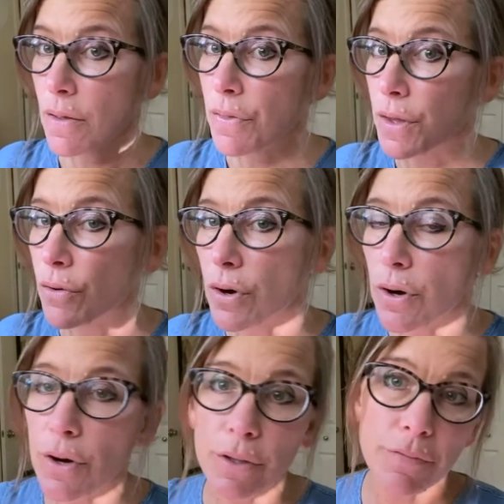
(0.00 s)
then
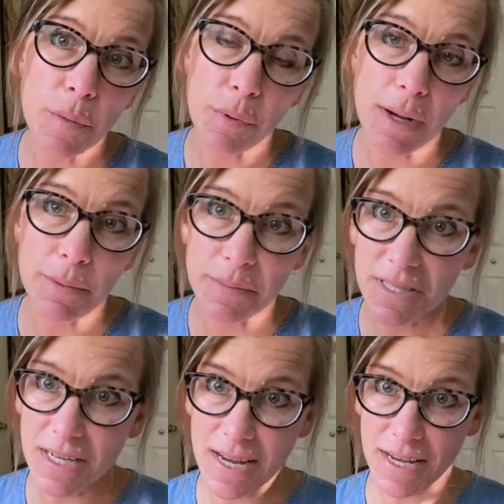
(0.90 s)
all of the problems
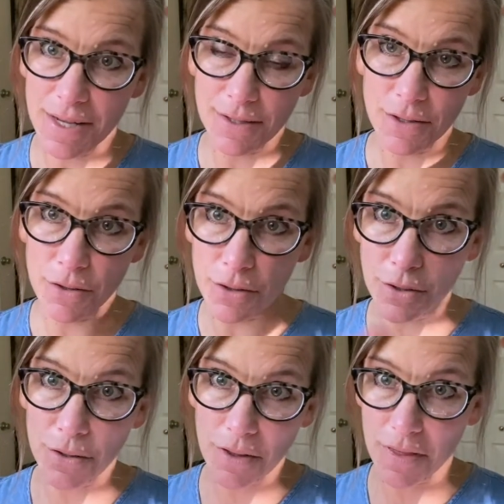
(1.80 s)
that he has and
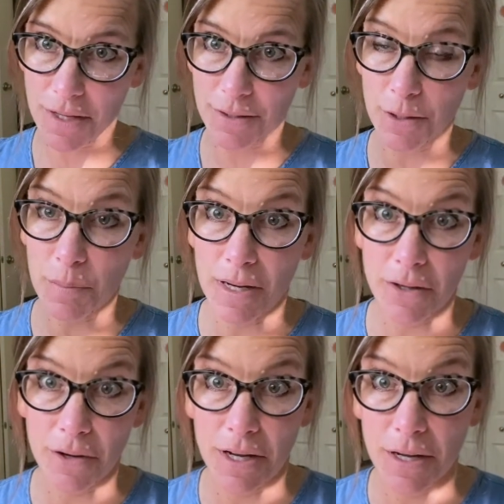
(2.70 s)
all the things that are
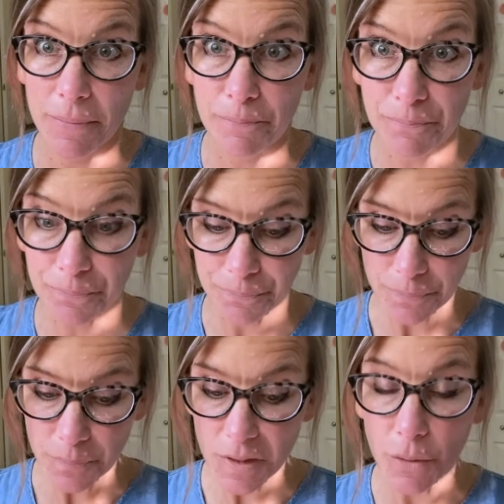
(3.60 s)
bothering him
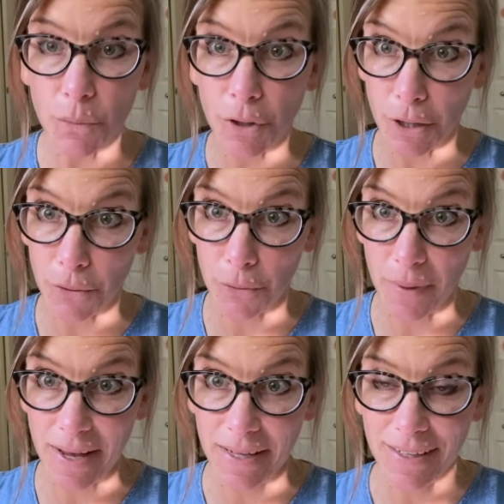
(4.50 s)
will go
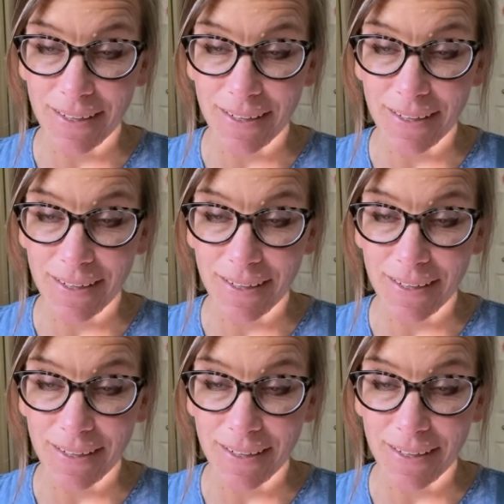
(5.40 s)
away.